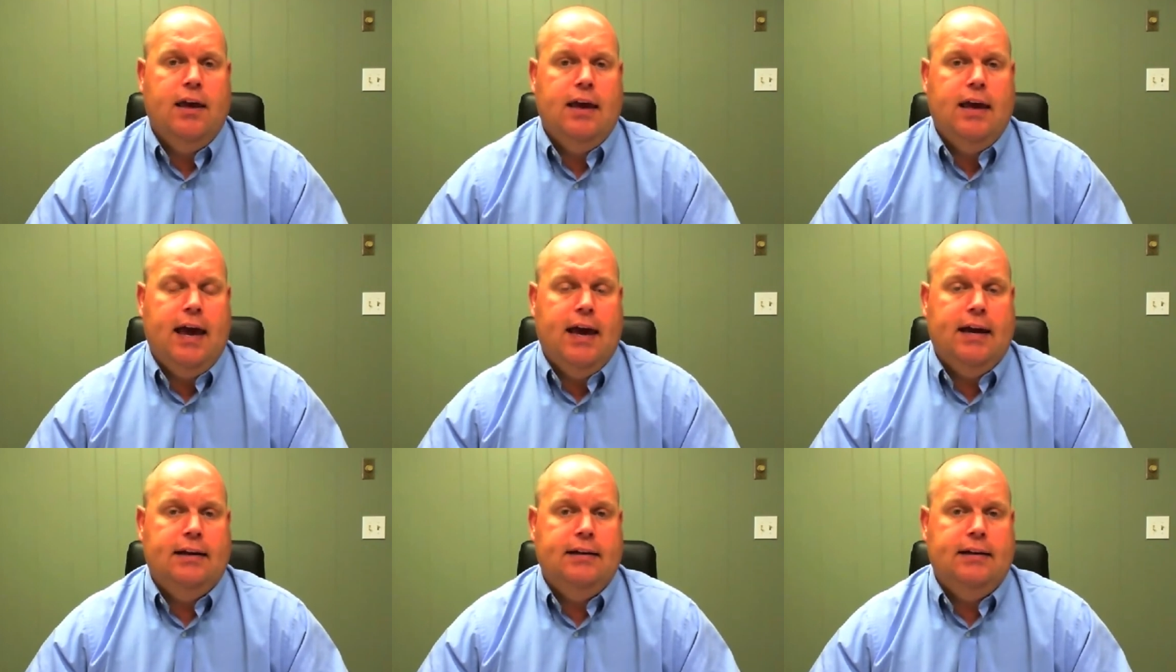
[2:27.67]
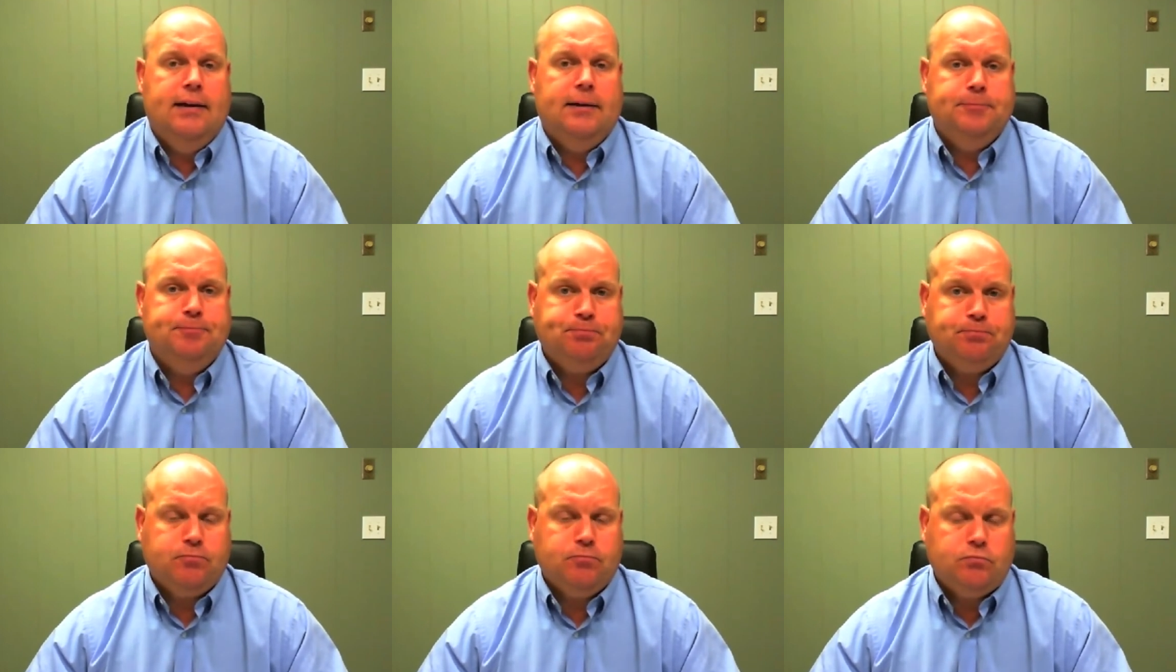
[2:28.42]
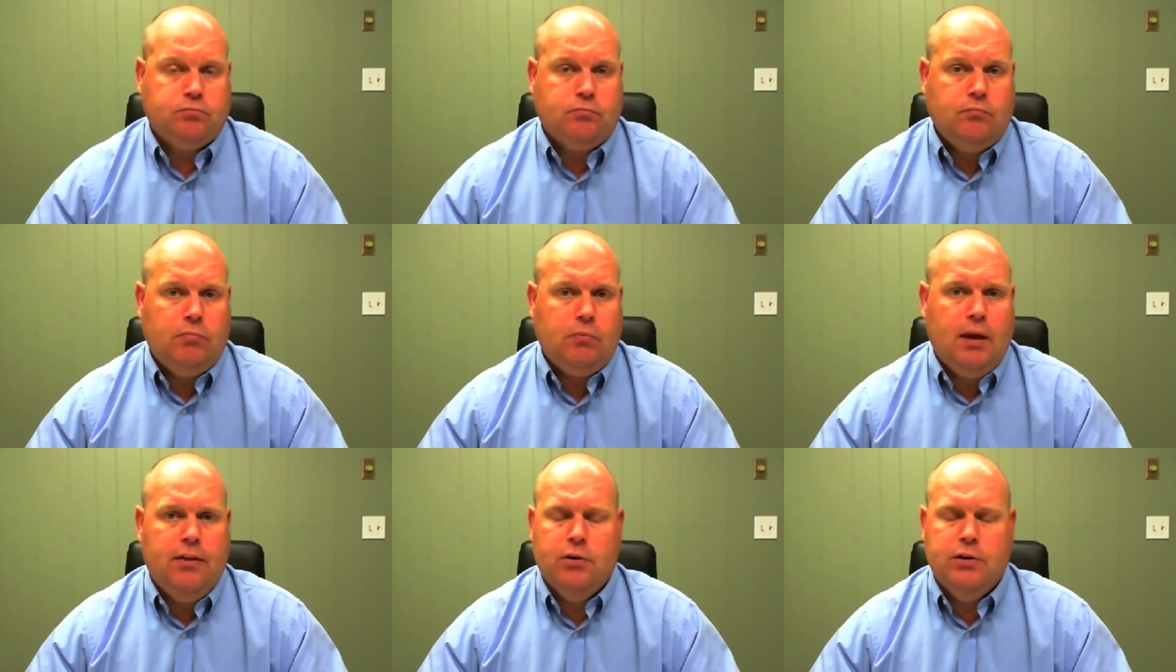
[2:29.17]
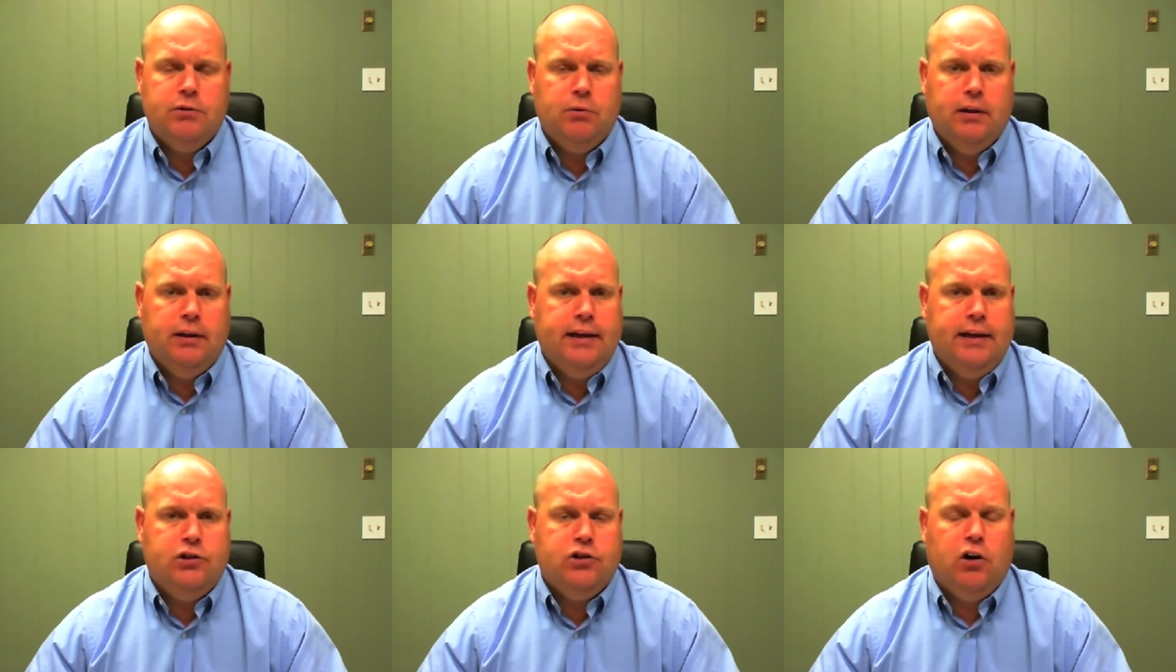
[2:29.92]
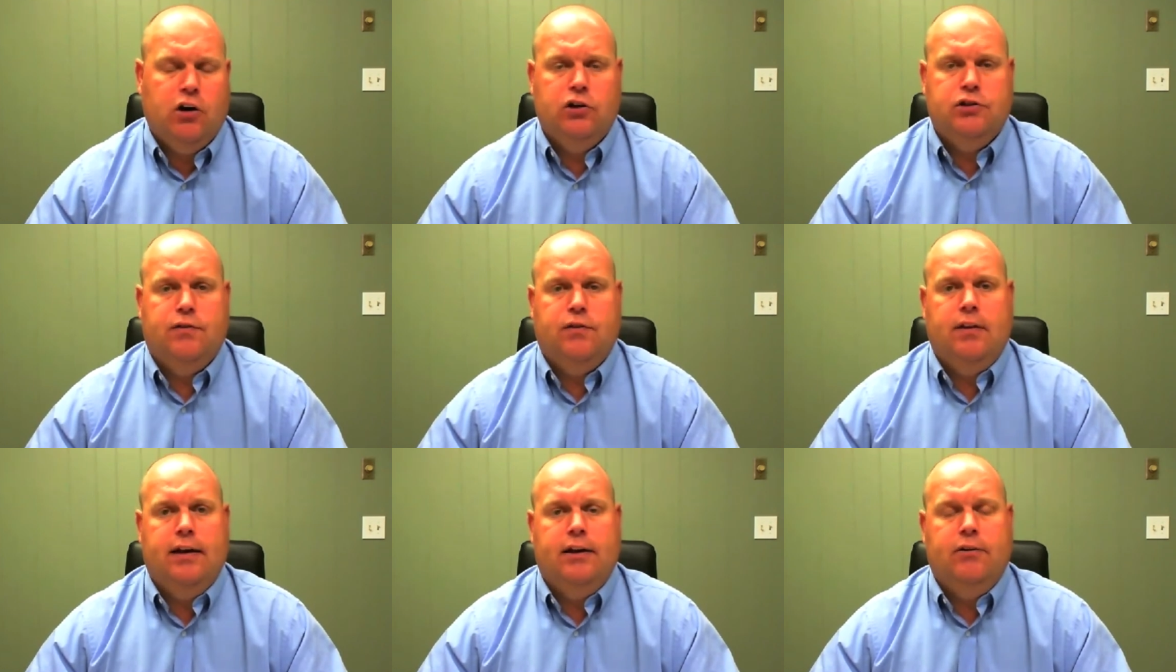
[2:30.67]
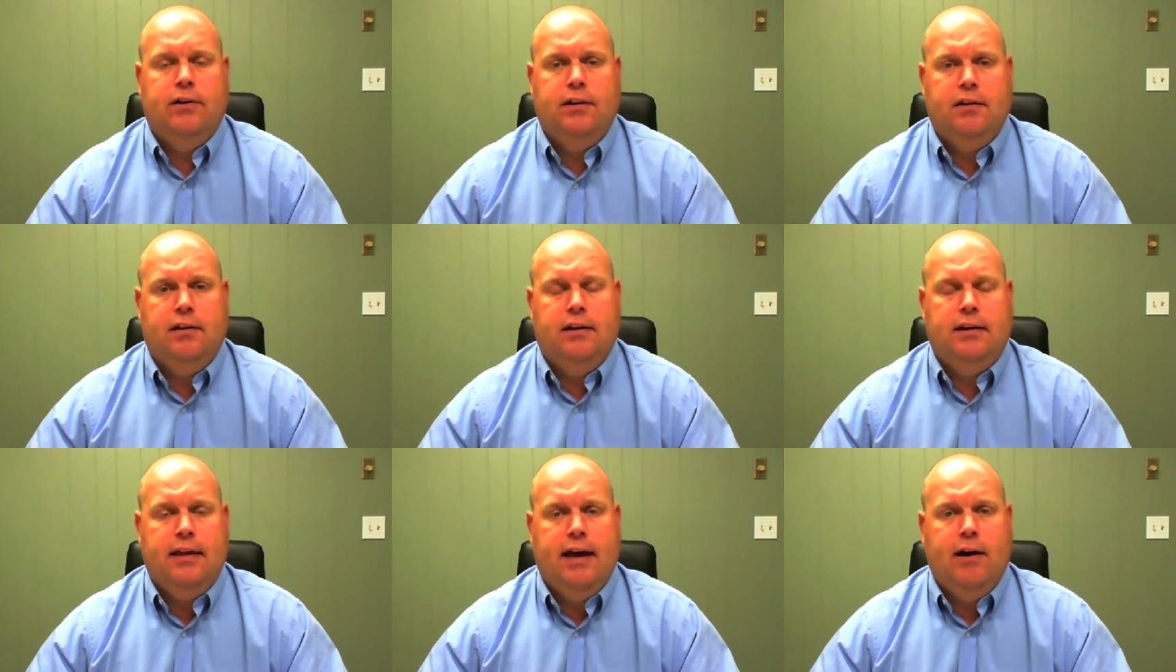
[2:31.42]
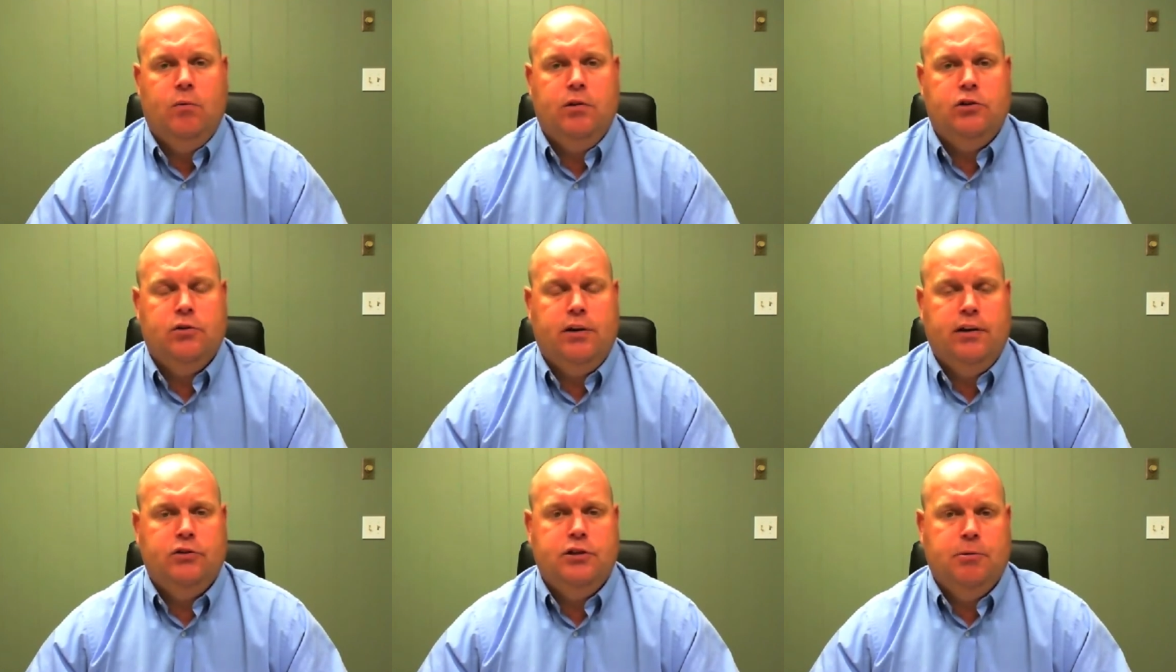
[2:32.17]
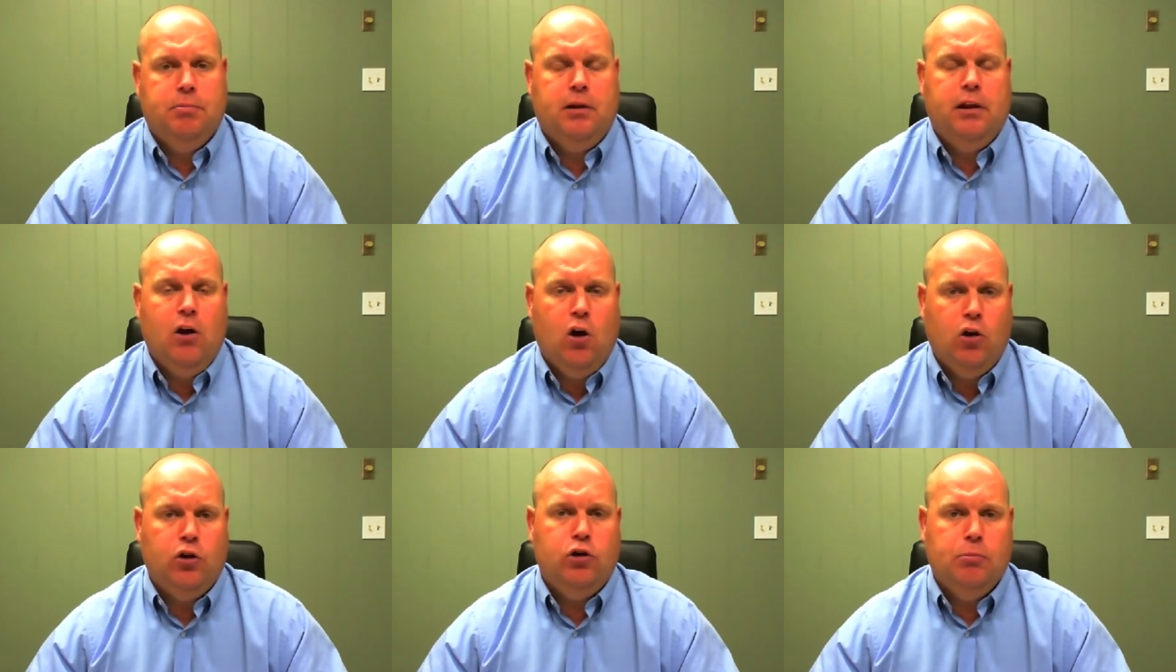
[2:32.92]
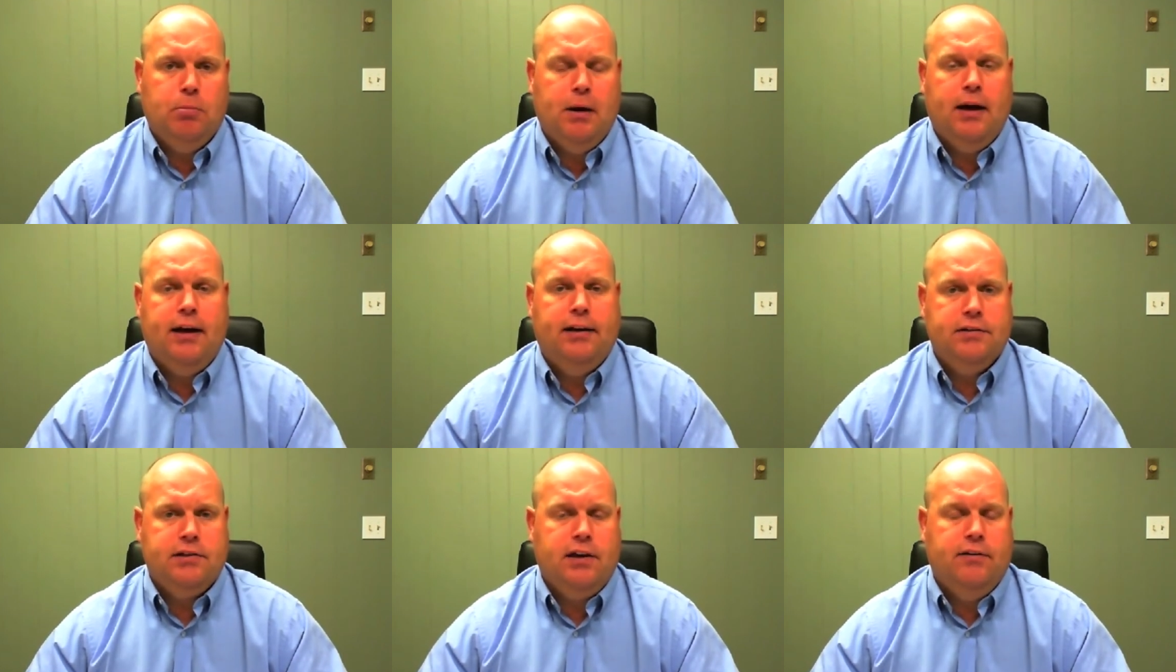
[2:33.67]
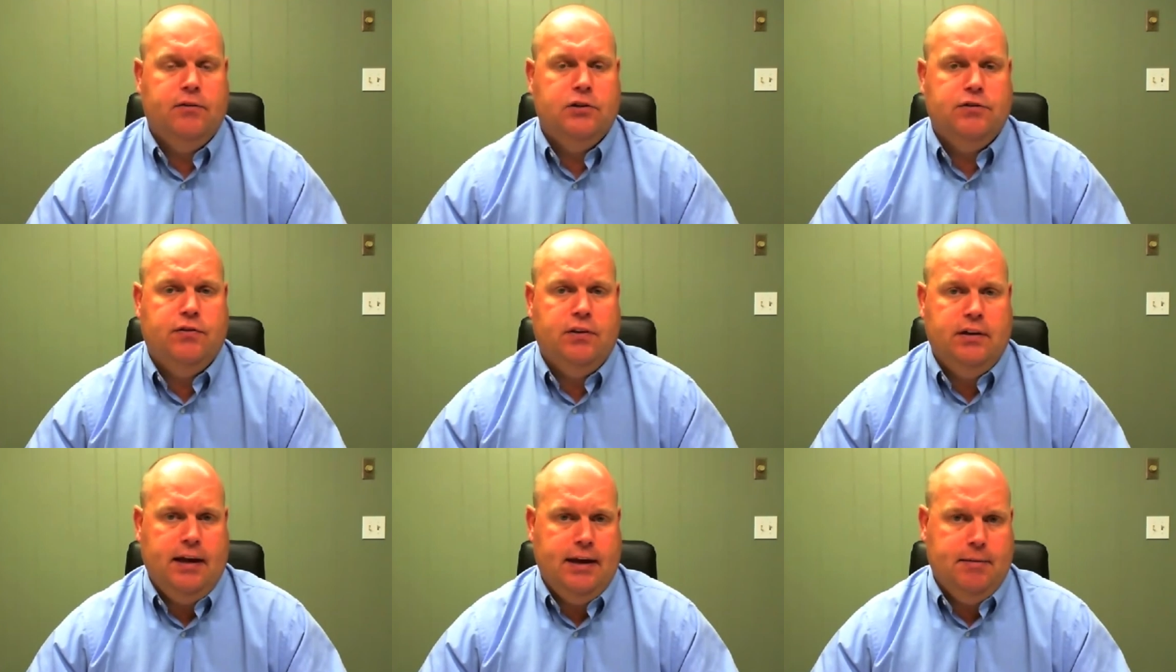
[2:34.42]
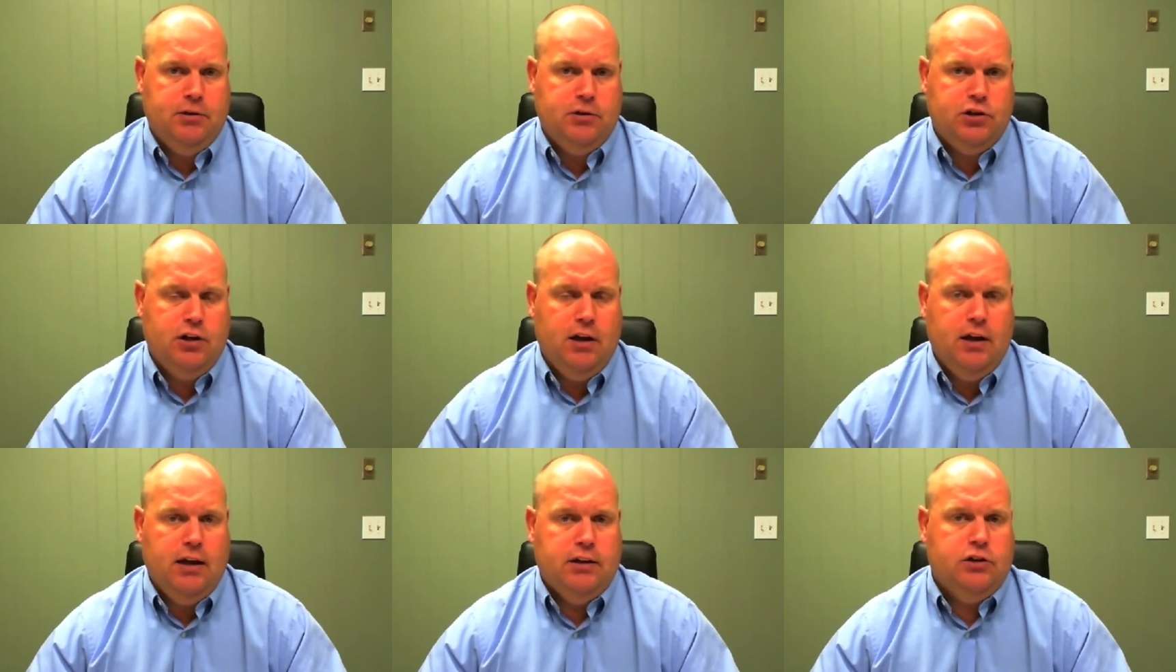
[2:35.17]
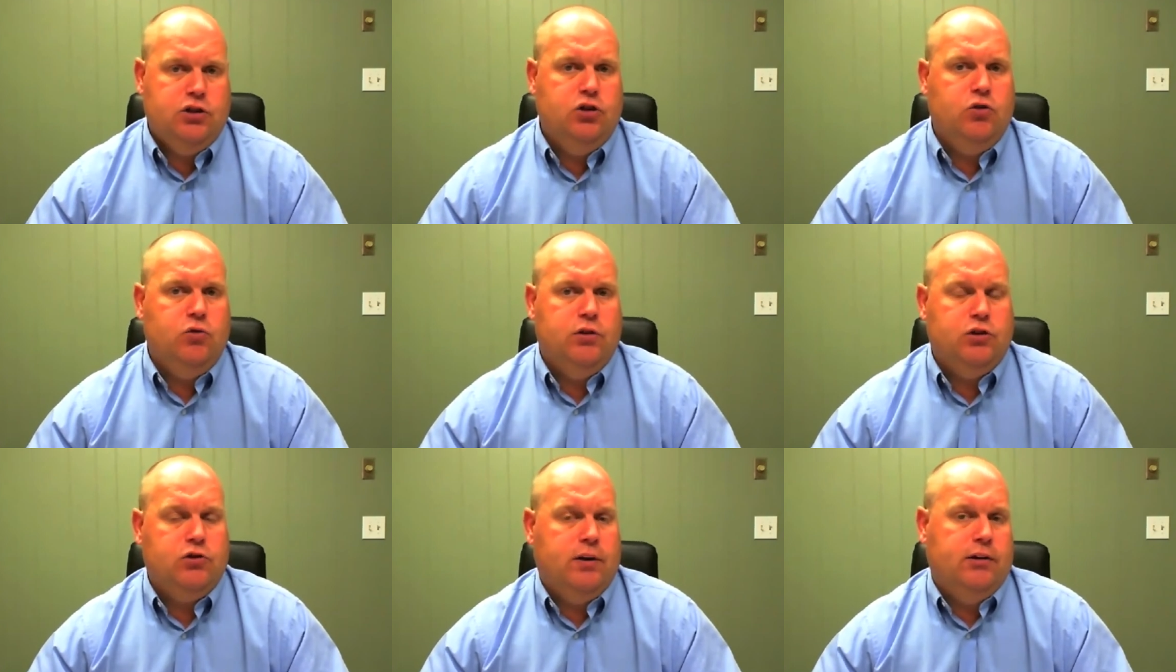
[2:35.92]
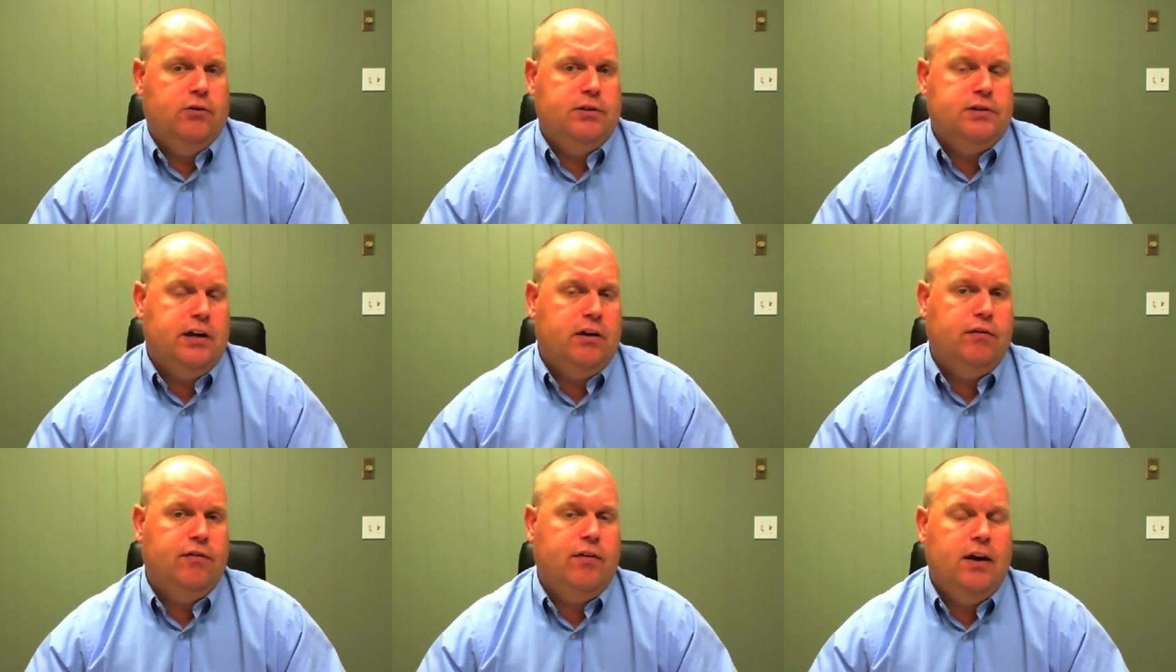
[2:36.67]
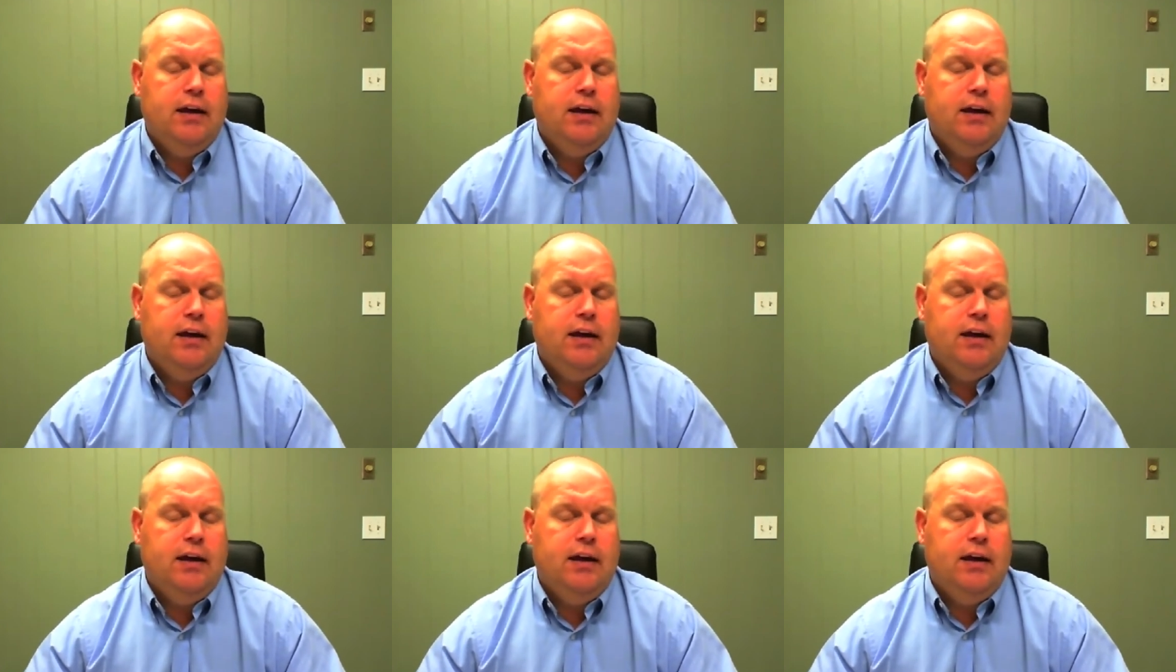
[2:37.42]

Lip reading: And there isn't really any charge for that or anything like that. With a trailer, typically all you're buying is coverage for the damage to the trailer itself.